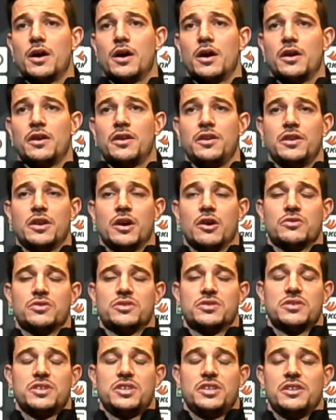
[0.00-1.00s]
he knows
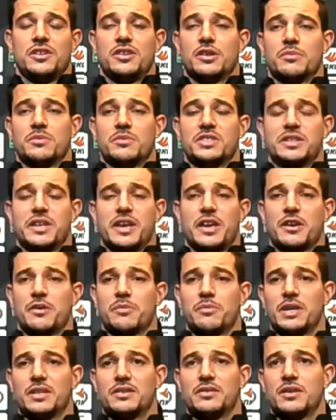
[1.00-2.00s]
he did a mistake,
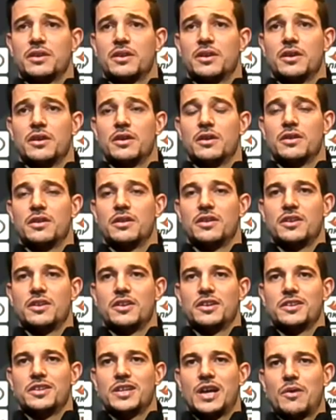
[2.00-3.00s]
but
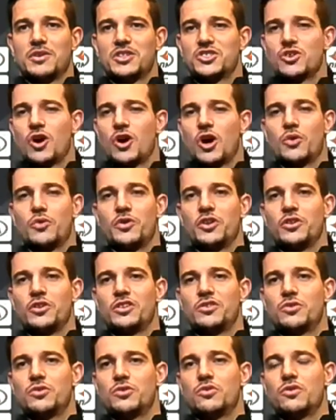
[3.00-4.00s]
now it's gone. We need
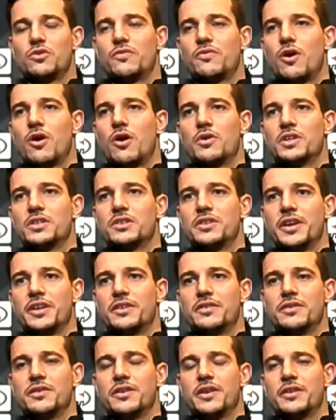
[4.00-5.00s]
to look forward
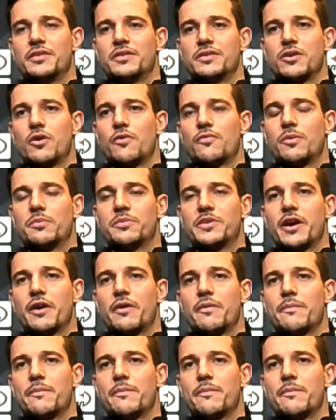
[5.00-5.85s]
and go from there.